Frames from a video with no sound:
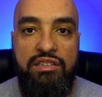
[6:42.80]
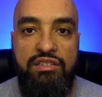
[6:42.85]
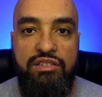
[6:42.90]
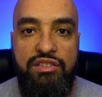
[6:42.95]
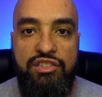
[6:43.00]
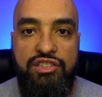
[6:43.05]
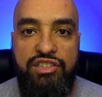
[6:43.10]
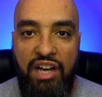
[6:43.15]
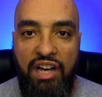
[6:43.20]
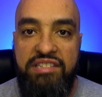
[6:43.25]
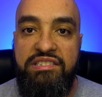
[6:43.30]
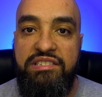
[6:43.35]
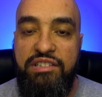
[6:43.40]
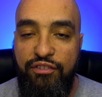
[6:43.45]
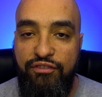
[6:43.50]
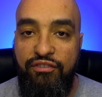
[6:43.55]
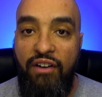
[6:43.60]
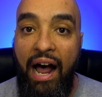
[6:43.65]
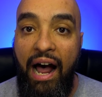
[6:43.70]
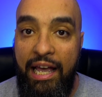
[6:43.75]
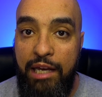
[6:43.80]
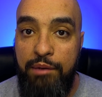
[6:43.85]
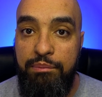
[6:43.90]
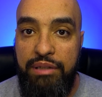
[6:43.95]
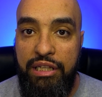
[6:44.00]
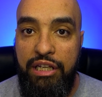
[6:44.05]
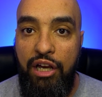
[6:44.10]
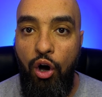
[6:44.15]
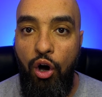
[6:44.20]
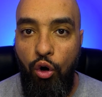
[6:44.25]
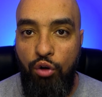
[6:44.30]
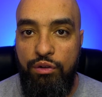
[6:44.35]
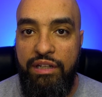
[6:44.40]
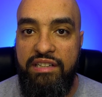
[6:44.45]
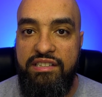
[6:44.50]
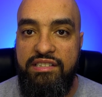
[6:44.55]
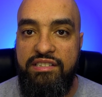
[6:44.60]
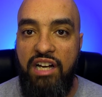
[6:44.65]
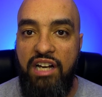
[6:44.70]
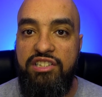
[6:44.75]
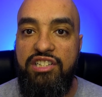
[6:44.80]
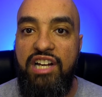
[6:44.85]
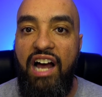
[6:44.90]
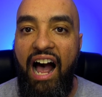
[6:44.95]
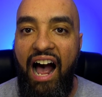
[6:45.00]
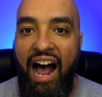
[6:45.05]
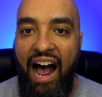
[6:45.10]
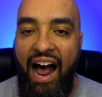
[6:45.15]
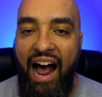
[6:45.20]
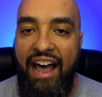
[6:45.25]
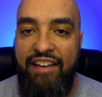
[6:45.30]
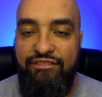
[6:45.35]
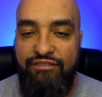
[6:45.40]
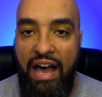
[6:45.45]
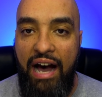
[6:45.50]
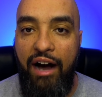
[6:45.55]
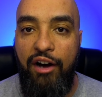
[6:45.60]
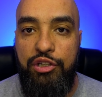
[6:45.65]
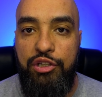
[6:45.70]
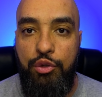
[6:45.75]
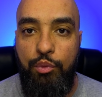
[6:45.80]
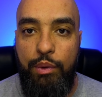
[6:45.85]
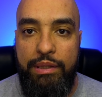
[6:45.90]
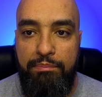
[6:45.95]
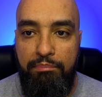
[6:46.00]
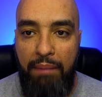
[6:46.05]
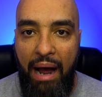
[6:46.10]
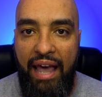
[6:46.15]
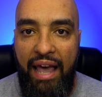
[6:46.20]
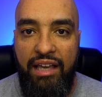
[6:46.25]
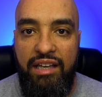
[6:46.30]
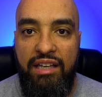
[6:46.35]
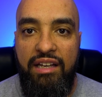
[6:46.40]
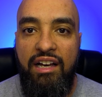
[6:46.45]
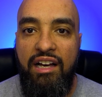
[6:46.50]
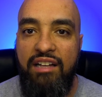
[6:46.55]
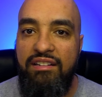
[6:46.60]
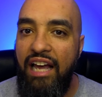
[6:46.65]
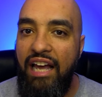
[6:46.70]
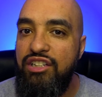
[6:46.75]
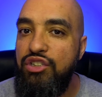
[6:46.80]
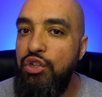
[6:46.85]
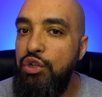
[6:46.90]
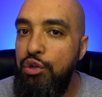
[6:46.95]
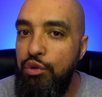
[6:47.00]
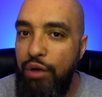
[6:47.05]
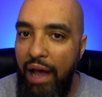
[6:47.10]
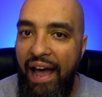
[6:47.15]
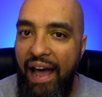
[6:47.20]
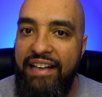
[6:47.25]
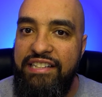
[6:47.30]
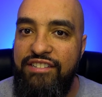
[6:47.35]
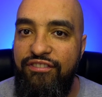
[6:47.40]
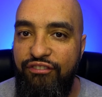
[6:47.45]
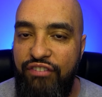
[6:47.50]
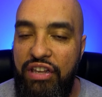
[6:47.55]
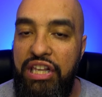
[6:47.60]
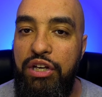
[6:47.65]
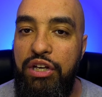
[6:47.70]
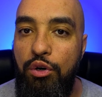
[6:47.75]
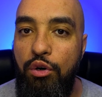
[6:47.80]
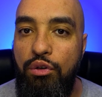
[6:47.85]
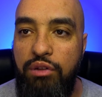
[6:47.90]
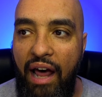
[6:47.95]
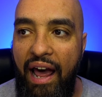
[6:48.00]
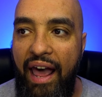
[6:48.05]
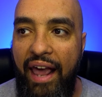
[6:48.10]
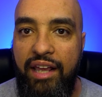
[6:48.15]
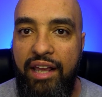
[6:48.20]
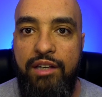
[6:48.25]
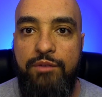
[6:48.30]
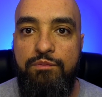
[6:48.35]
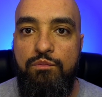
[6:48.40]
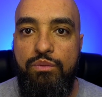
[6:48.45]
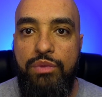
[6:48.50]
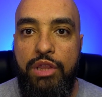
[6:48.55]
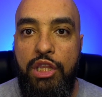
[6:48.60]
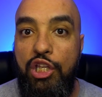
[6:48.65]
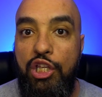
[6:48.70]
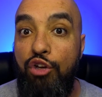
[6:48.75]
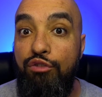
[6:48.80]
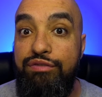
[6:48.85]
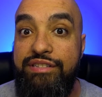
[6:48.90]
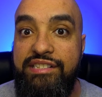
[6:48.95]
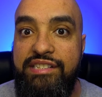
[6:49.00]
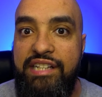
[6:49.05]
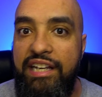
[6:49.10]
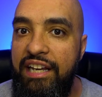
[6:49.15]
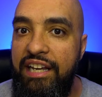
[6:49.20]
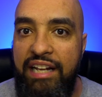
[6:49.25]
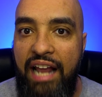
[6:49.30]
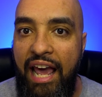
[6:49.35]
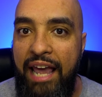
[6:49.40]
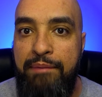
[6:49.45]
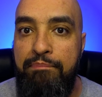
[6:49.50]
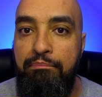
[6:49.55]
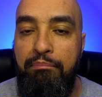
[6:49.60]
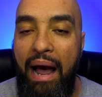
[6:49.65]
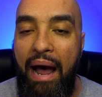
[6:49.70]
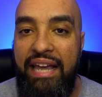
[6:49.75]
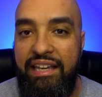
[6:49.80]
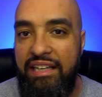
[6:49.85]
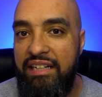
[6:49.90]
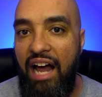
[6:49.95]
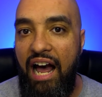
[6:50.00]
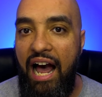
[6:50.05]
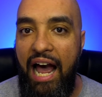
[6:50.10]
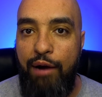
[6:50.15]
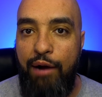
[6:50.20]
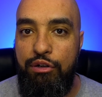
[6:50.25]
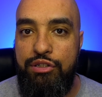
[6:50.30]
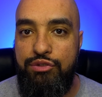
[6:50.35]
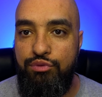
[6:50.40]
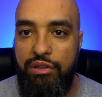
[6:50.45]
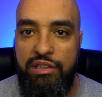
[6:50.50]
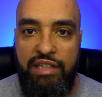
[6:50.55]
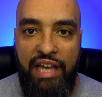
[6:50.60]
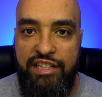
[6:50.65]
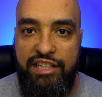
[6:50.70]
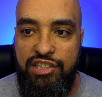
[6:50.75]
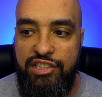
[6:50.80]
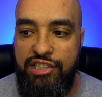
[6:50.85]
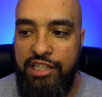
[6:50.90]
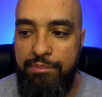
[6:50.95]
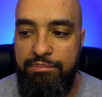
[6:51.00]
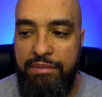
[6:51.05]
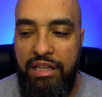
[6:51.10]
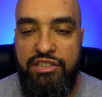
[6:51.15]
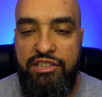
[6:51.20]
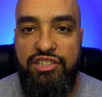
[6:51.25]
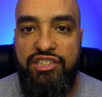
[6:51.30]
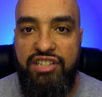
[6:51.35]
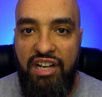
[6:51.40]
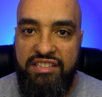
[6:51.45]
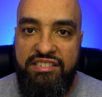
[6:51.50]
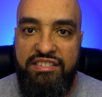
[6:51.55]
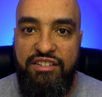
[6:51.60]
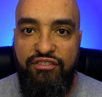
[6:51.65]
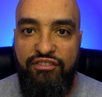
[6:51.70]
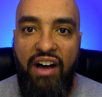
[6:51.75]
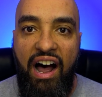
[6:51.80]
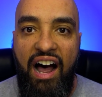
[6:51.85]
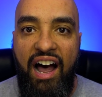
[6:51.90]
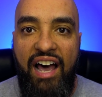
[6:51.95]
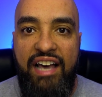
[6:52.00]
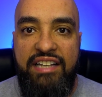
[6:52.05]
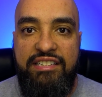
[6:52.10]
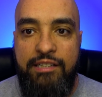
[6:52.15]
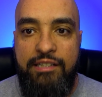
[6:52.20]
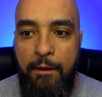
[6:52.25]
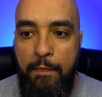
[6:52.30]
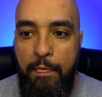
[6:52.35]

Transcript: justifiably holding such a high value with Mike. Like, do you guys feel like you've seen a Mike and Iris relationship that justifies